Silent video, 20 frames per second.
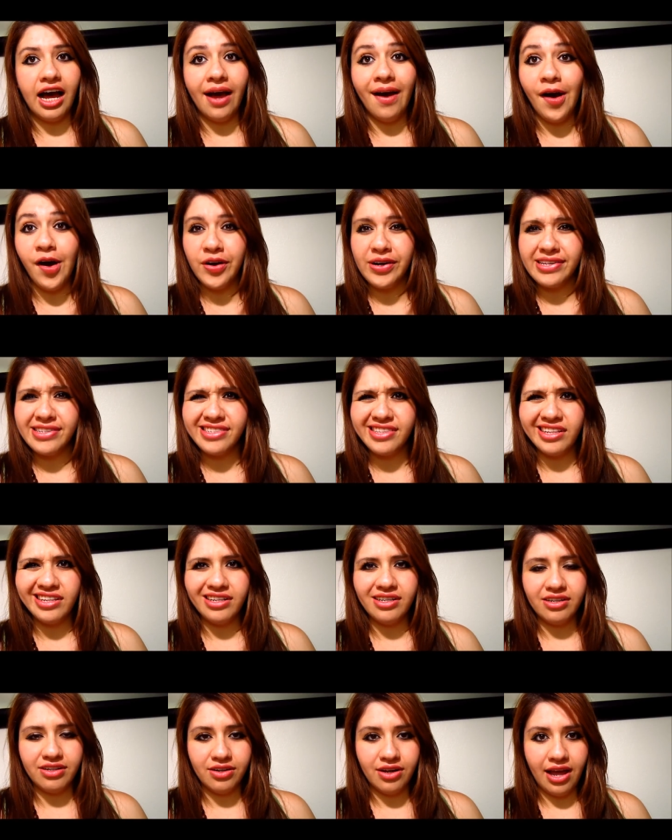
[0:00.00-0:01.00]

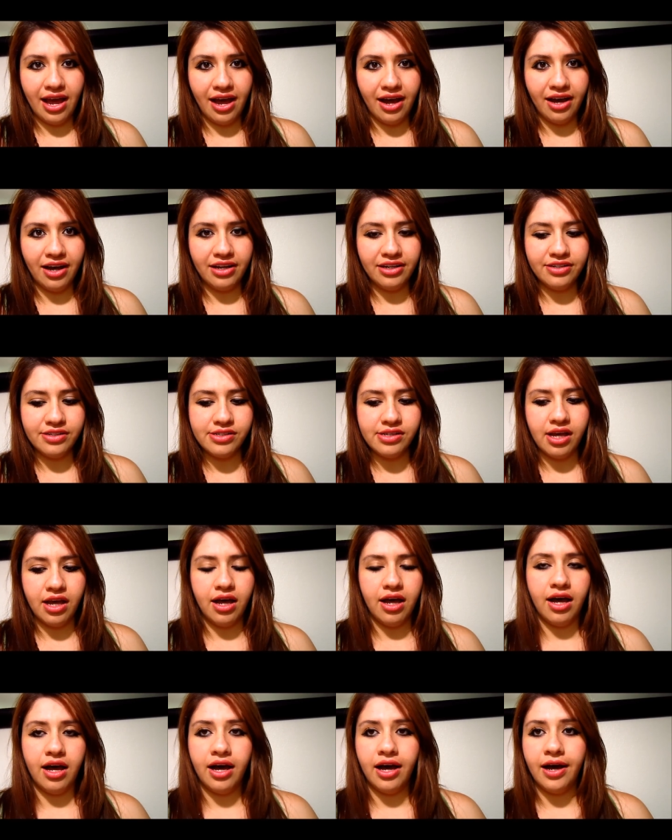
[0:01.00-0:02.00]
Honestly, not.
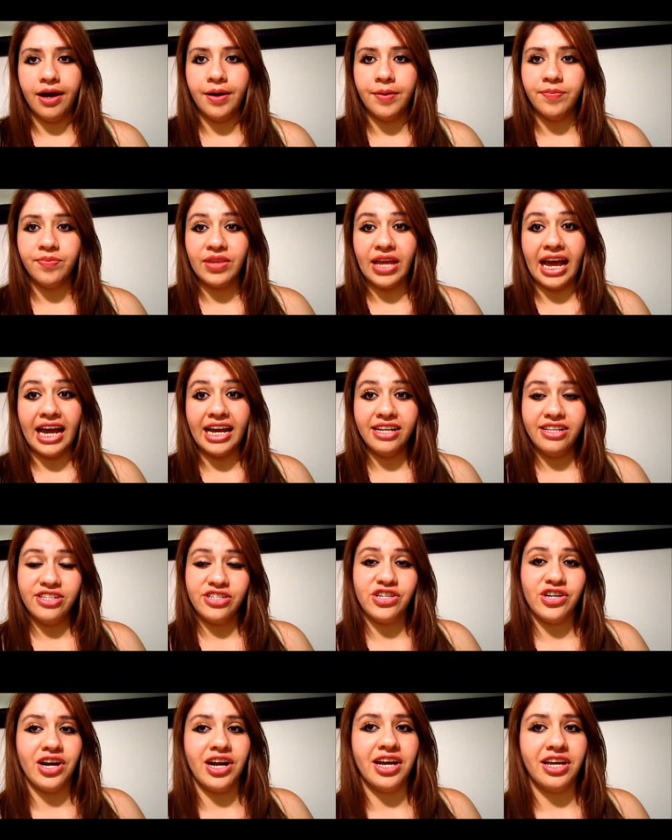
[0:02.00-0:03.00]
I
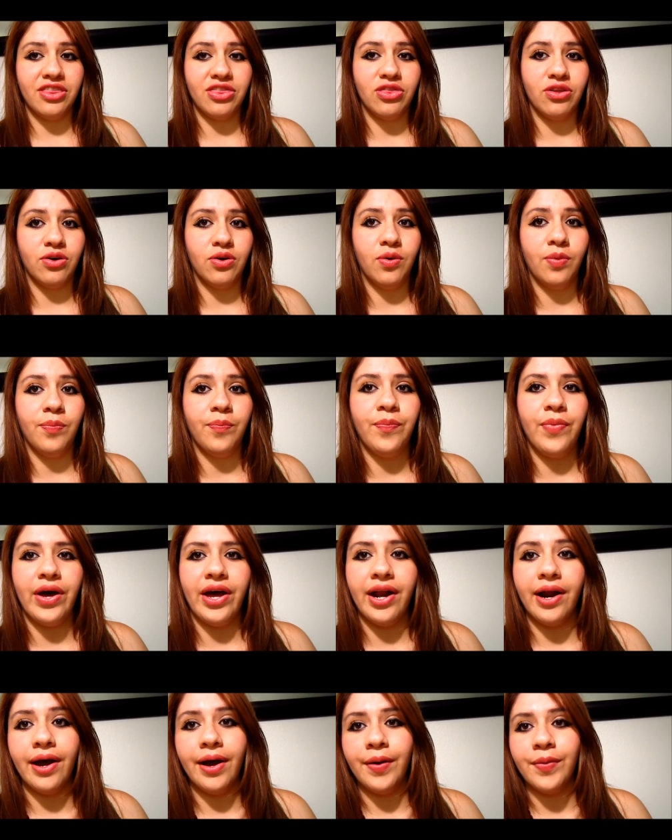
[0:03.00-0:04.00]
try though,
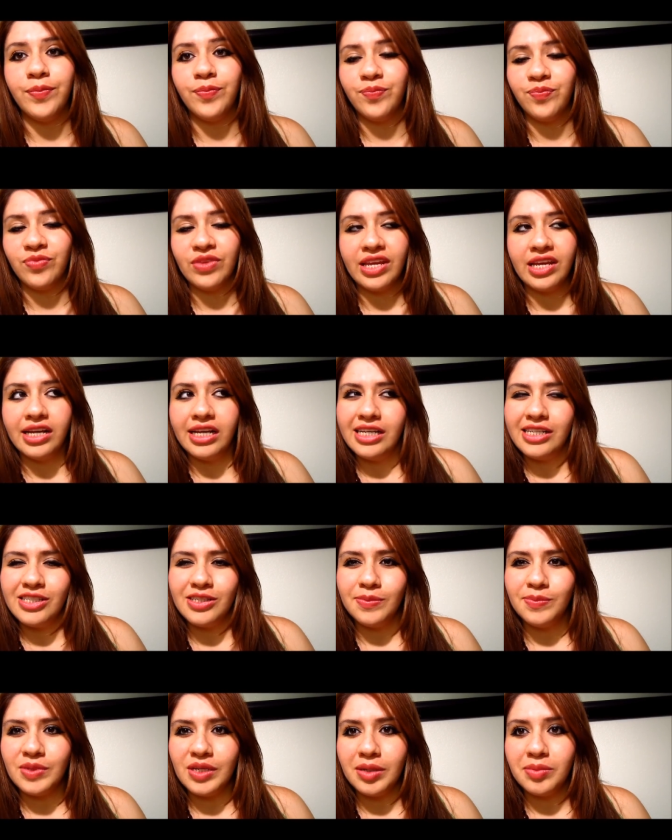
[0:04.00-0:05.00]
but
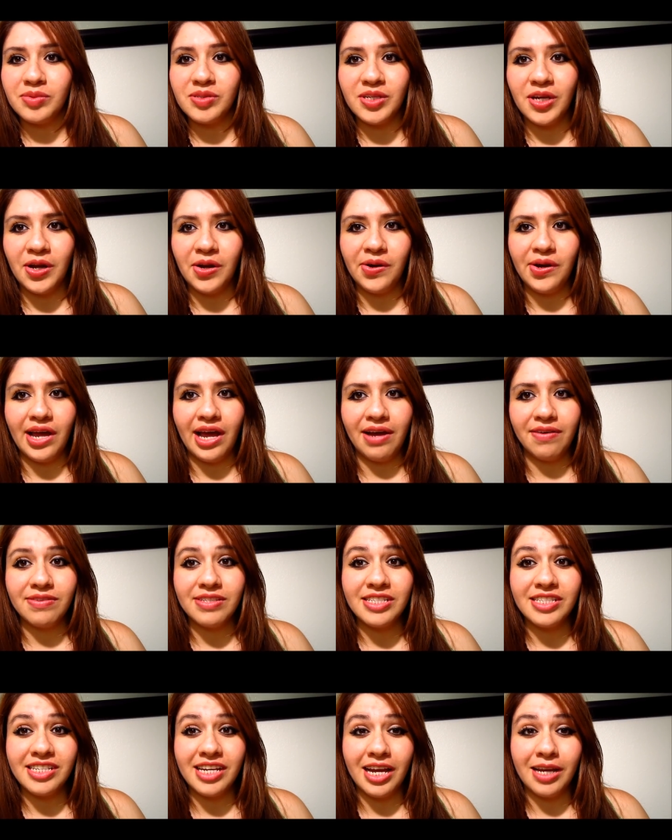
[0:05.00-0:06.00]
sometimes I don't have
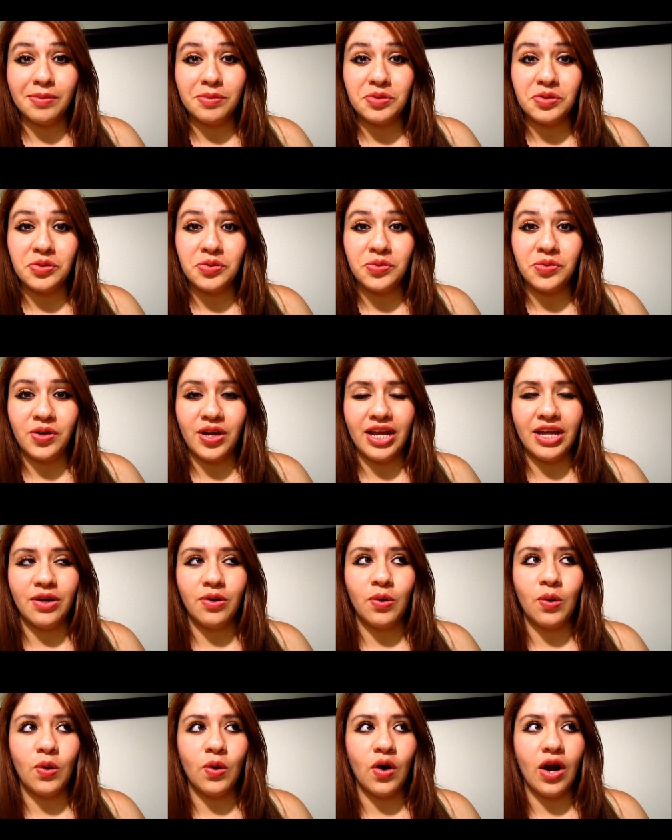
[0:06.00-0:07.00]
the time to do it,
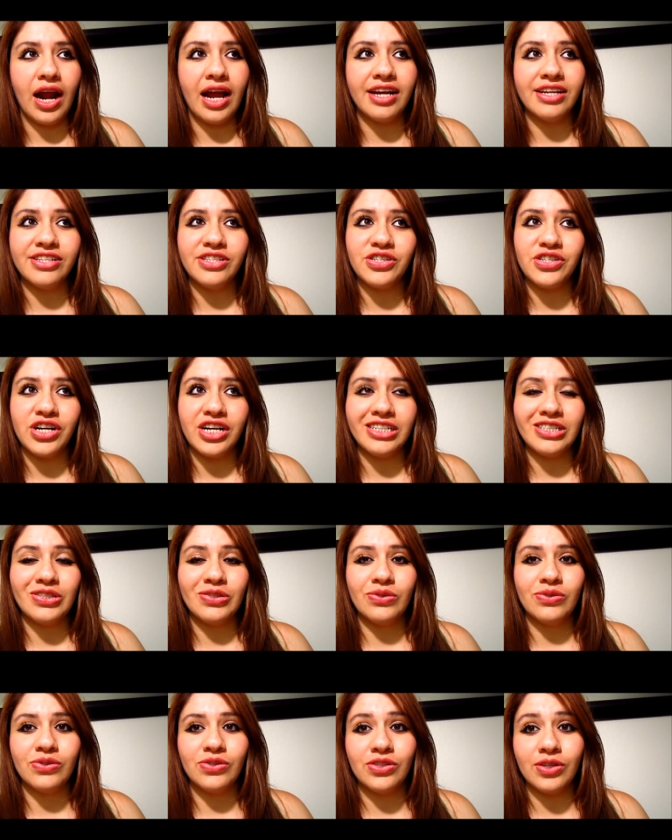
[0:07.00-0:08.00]
or I try
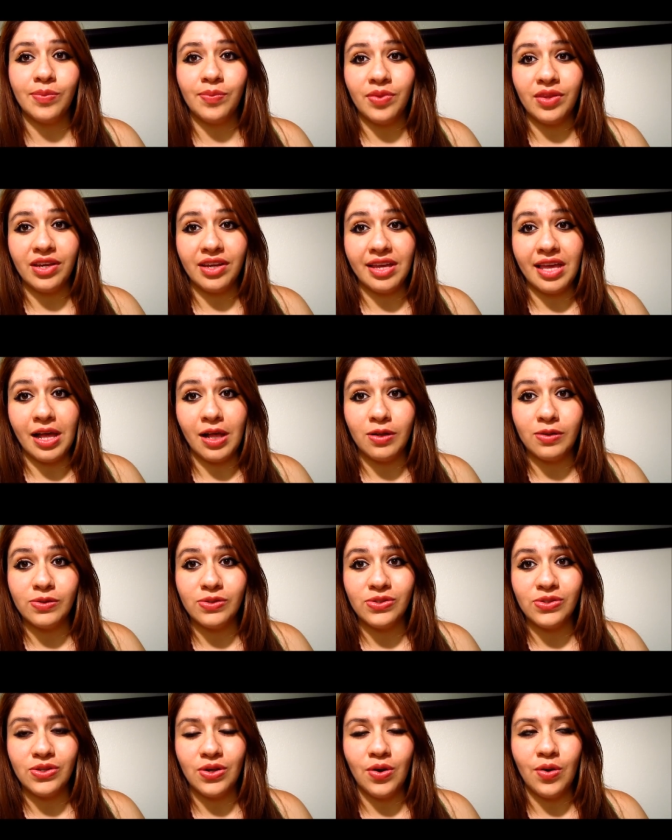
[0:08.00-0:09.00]
to do something else.
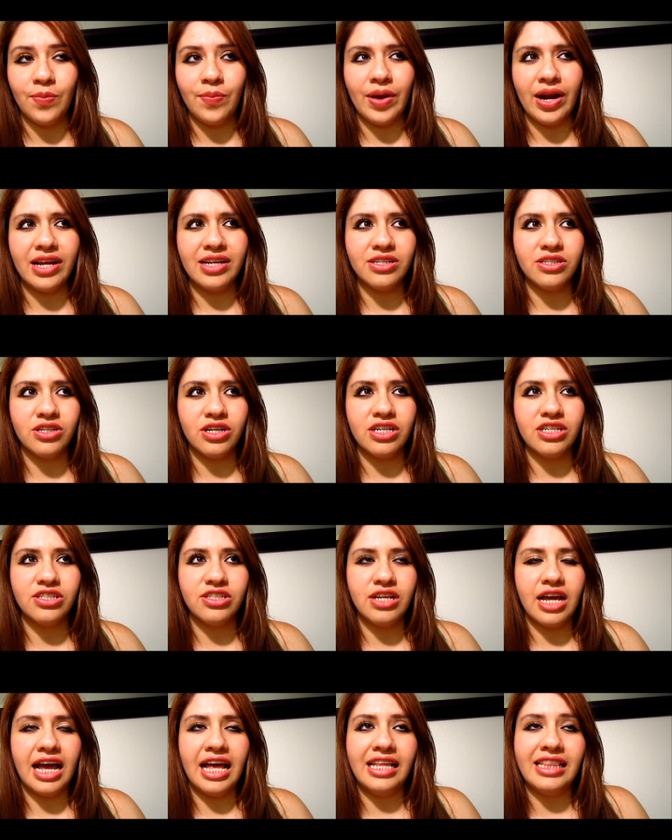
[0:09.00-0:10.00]
So, but I try
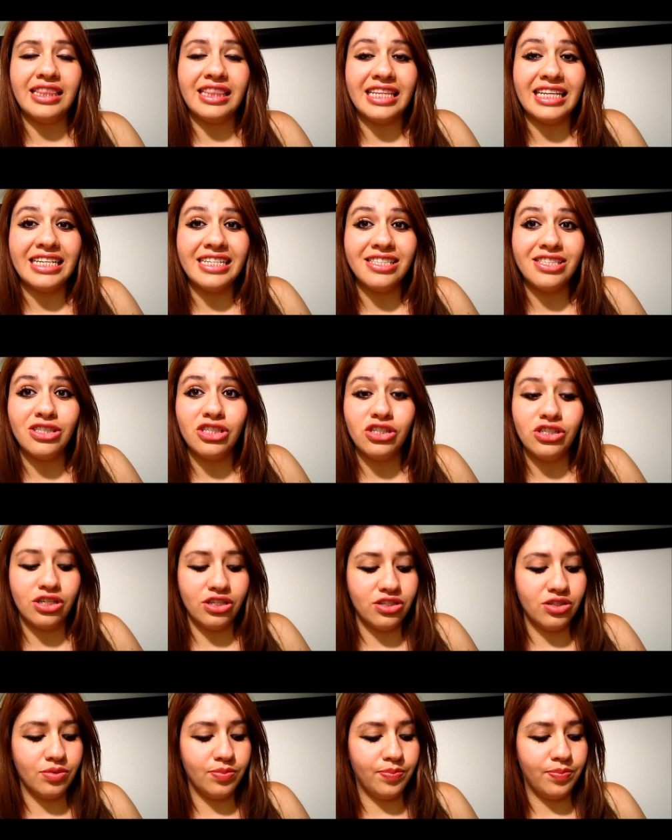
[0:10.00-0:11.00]
at least
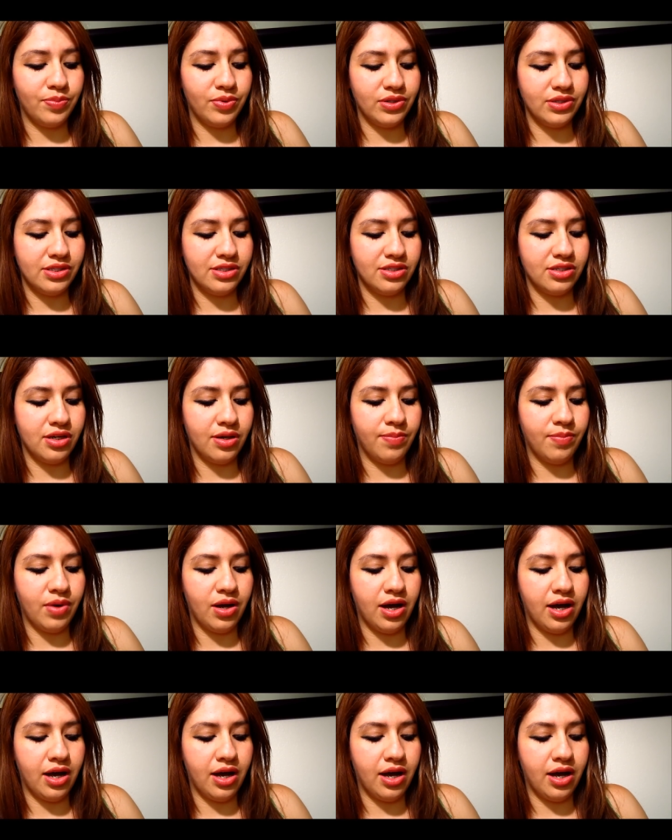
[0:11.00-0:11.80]
just to put some